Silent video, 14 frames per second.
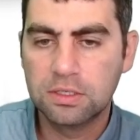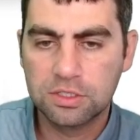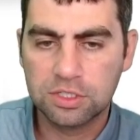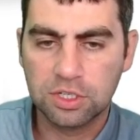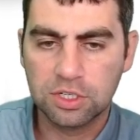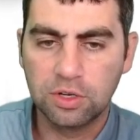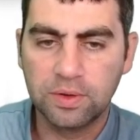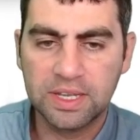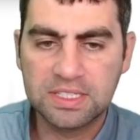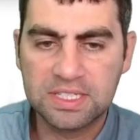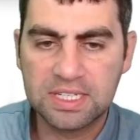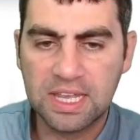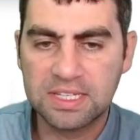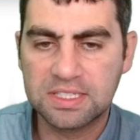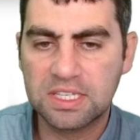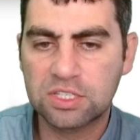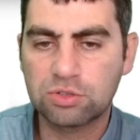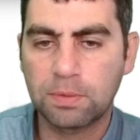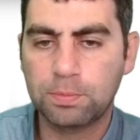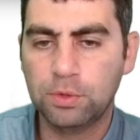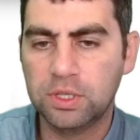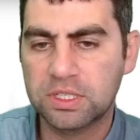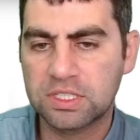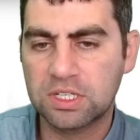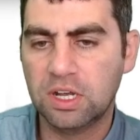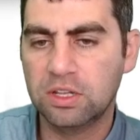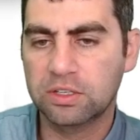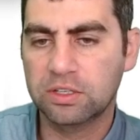So it says this script will
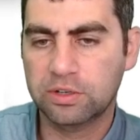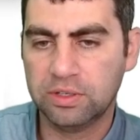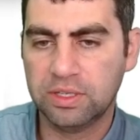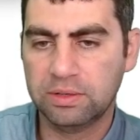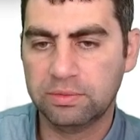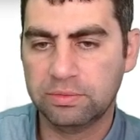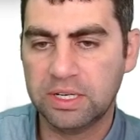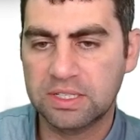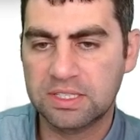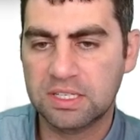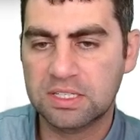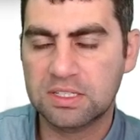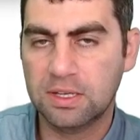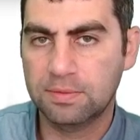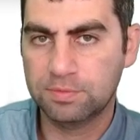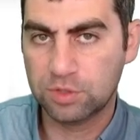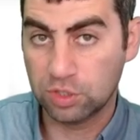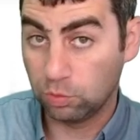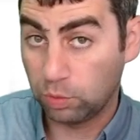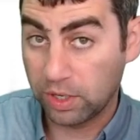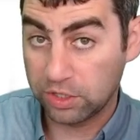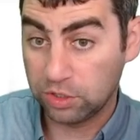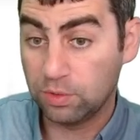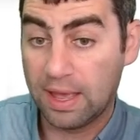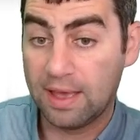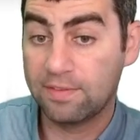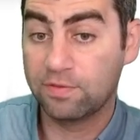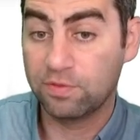install currently running system. So what you
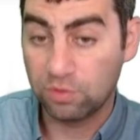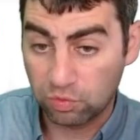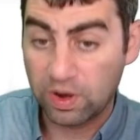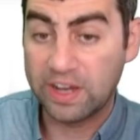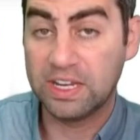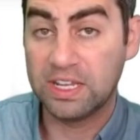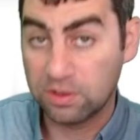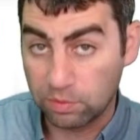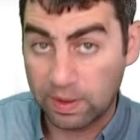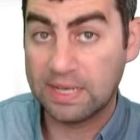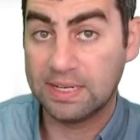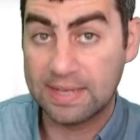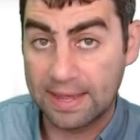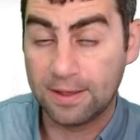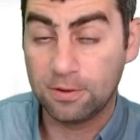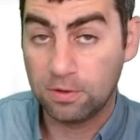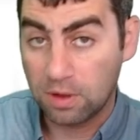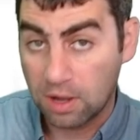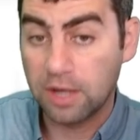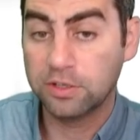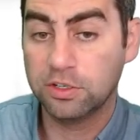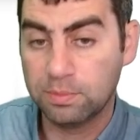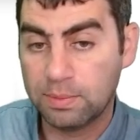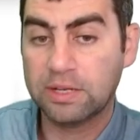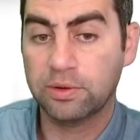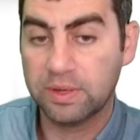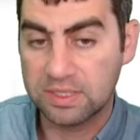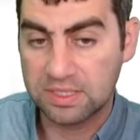have running right now on your
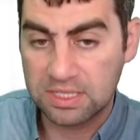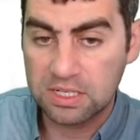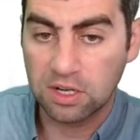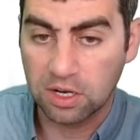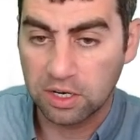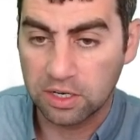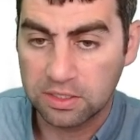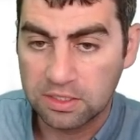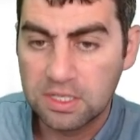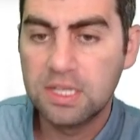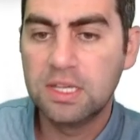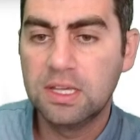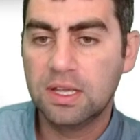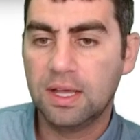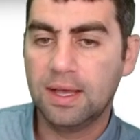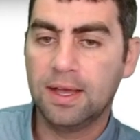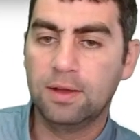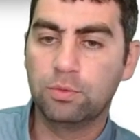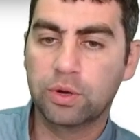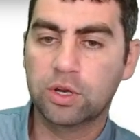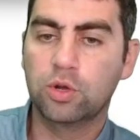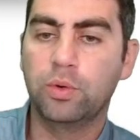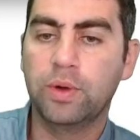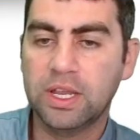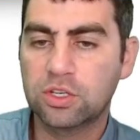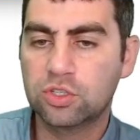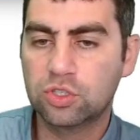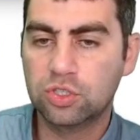micro SD card, uh, we're
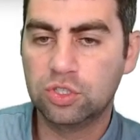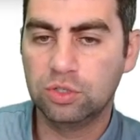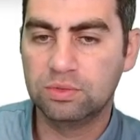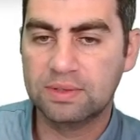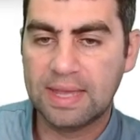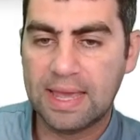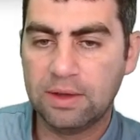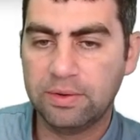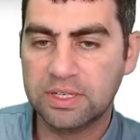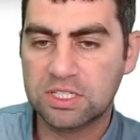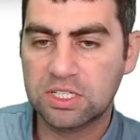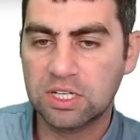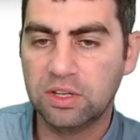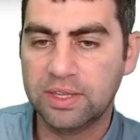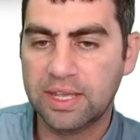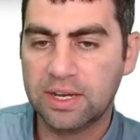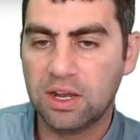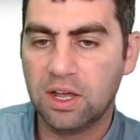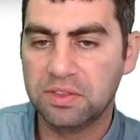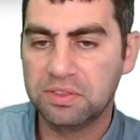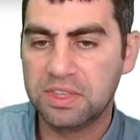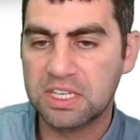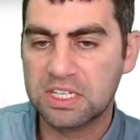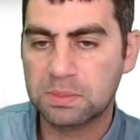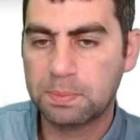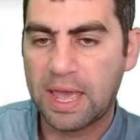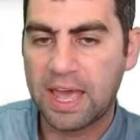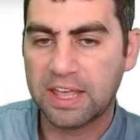going to now install that on this
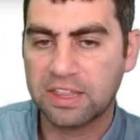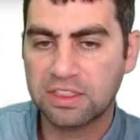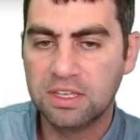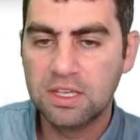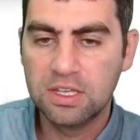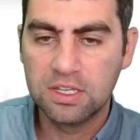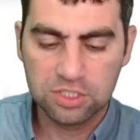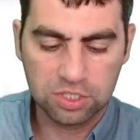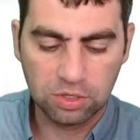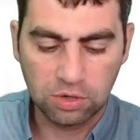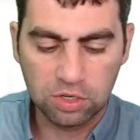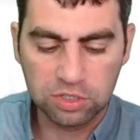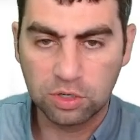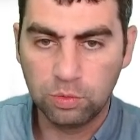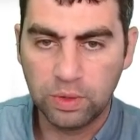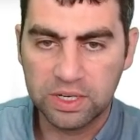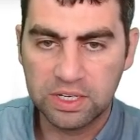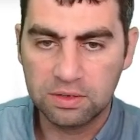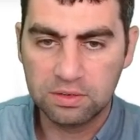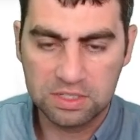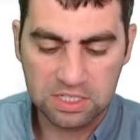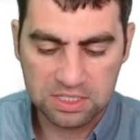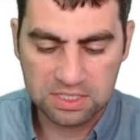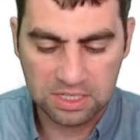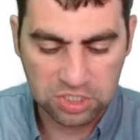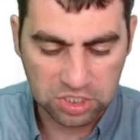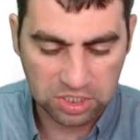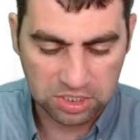path. So also one
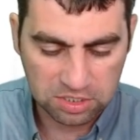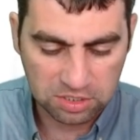distinction.